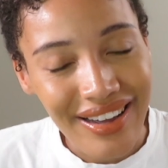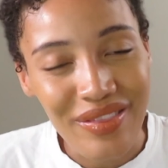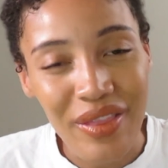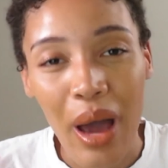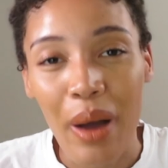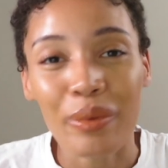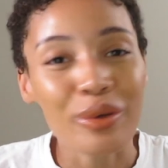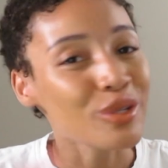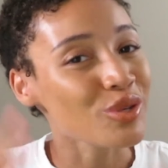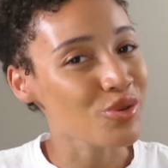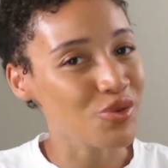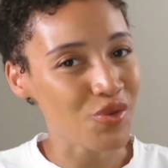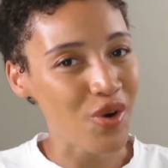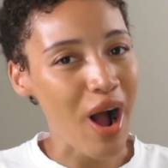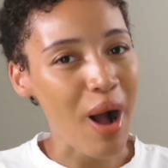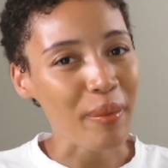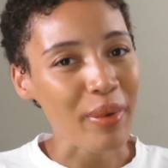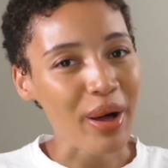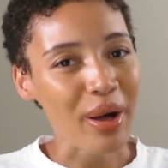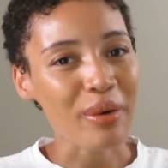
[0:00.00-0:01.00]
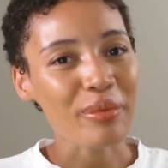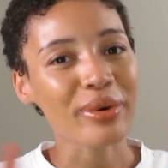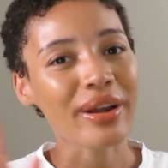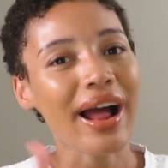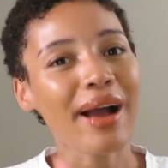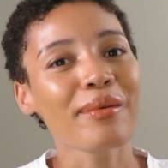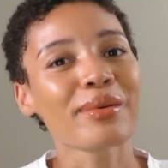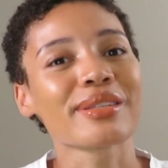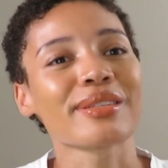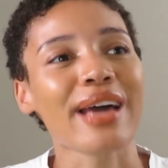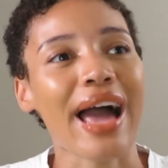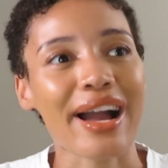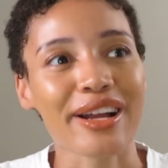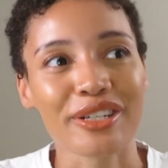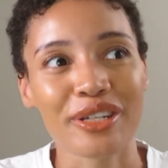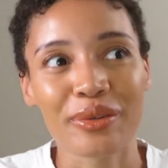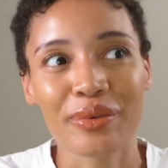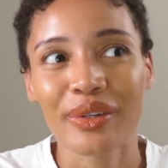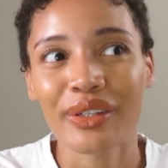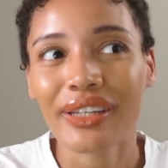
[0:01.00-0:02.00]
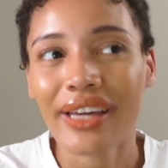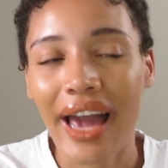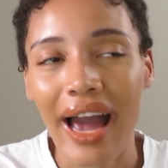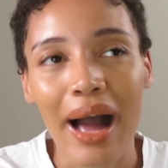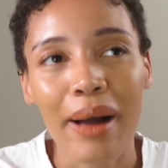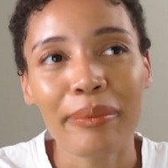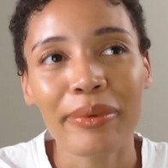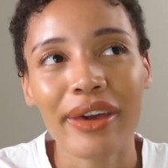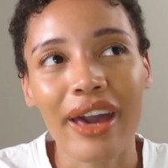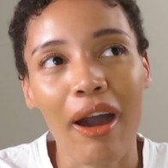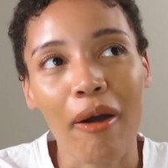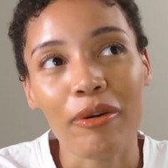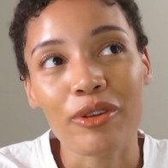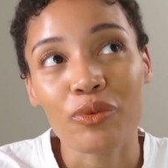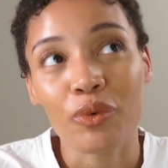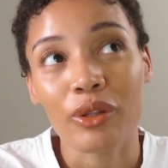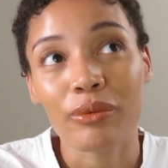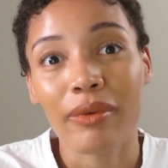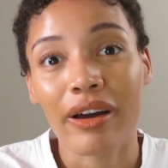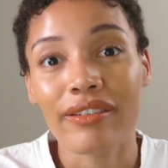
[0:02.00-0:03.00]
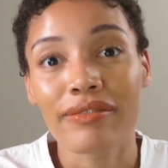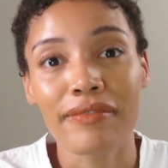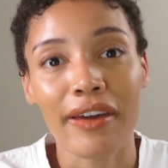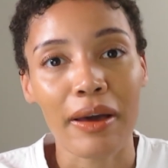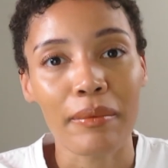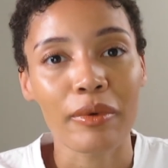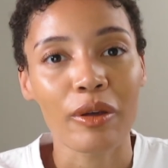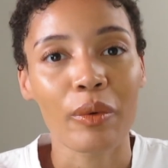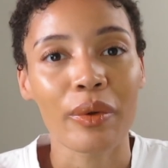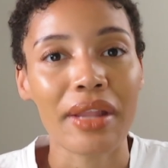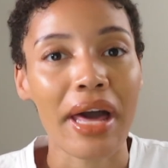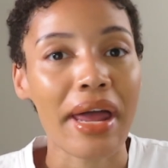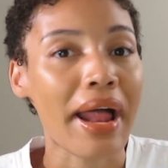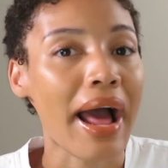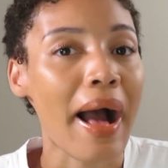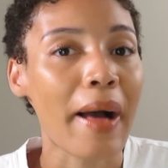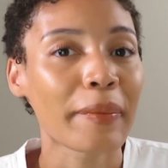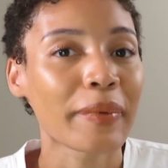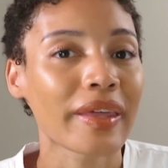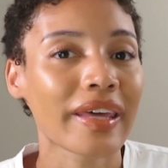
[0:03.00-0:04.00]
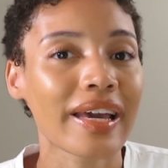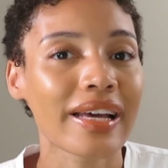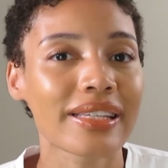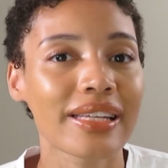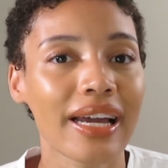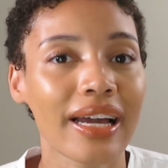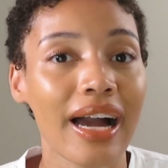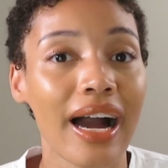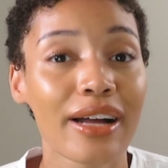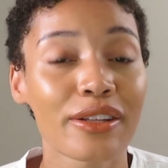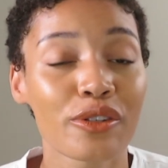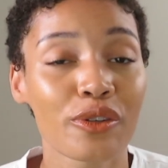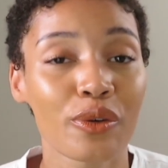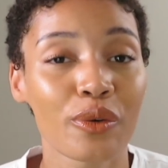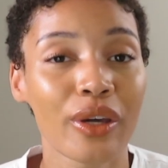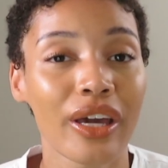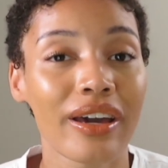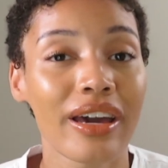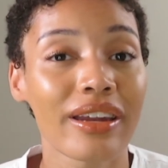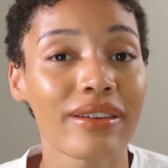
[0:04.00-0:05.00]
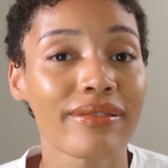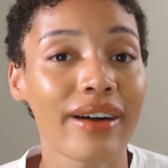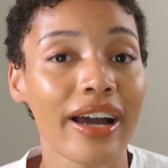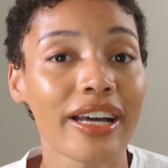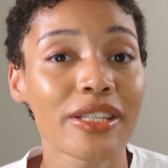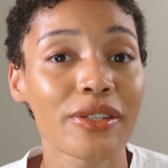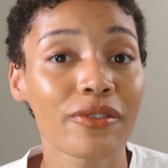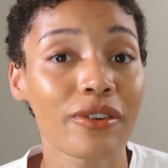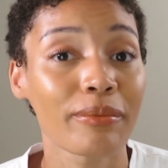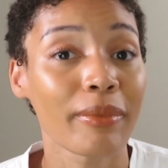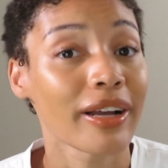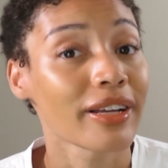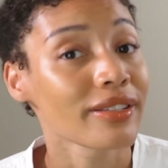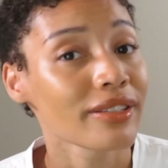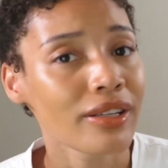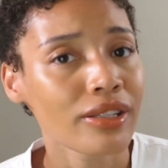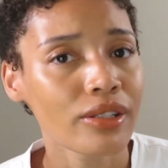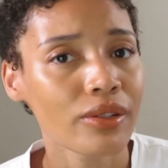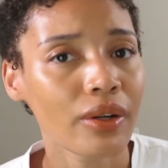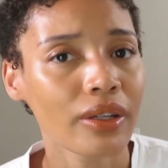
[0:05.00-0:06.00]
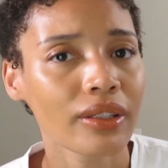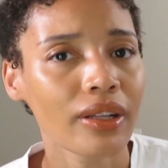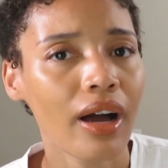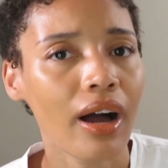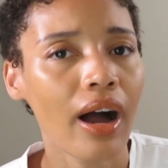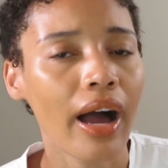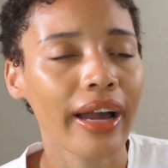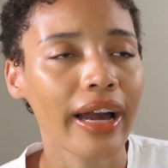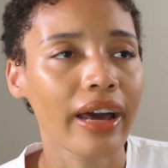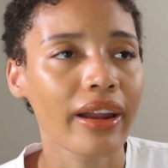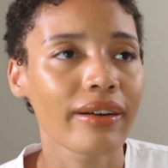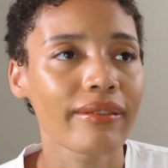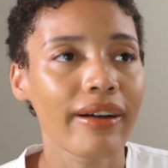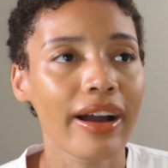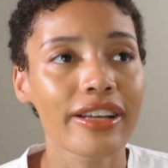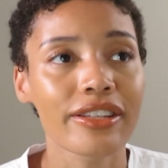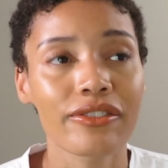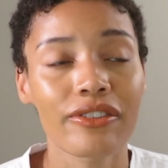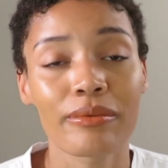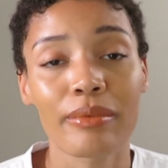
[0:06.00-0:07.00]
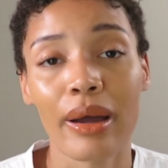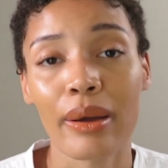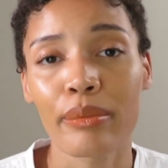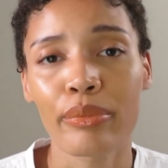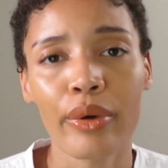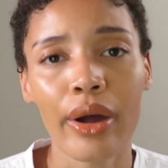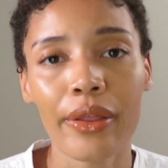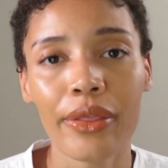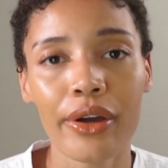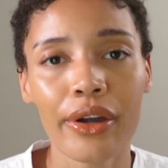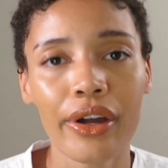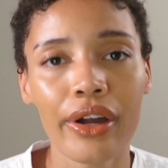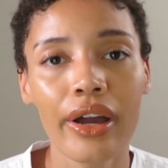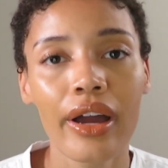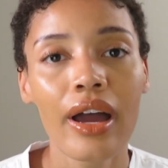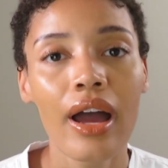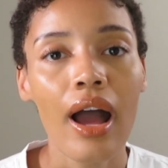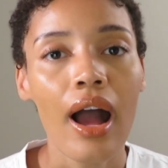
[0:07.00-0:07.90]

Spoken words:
That was drama, but I was actually really happy. I was with my family when that happened because I got to get advice from my sister-in-law. I got advice from my brother.